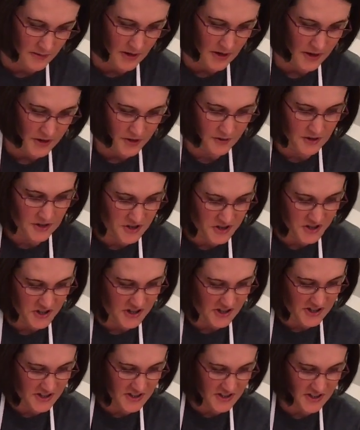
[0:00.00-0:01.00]
I'll do it
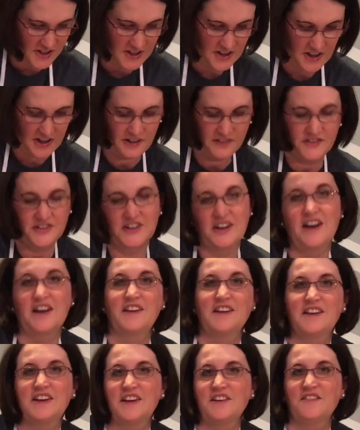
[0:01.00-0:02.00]
just enough to
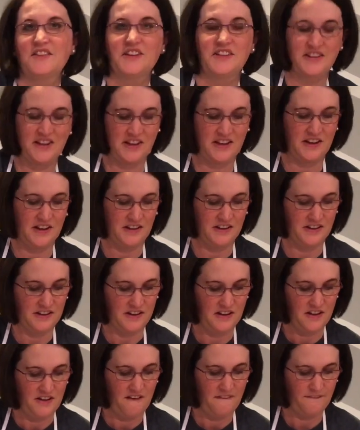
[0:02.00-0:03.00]
kind of give it the
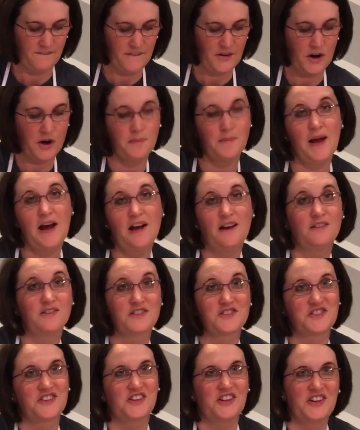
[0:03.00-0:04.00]

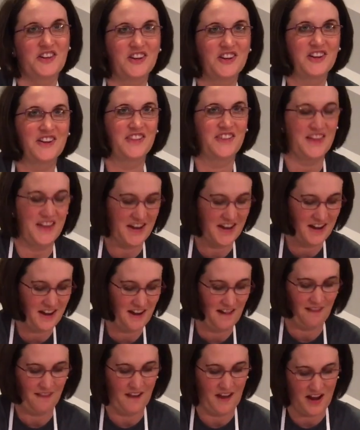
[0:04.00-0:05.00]
farmhouse look that
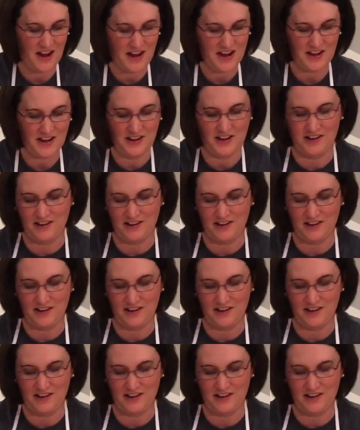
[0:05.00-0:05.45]
I like.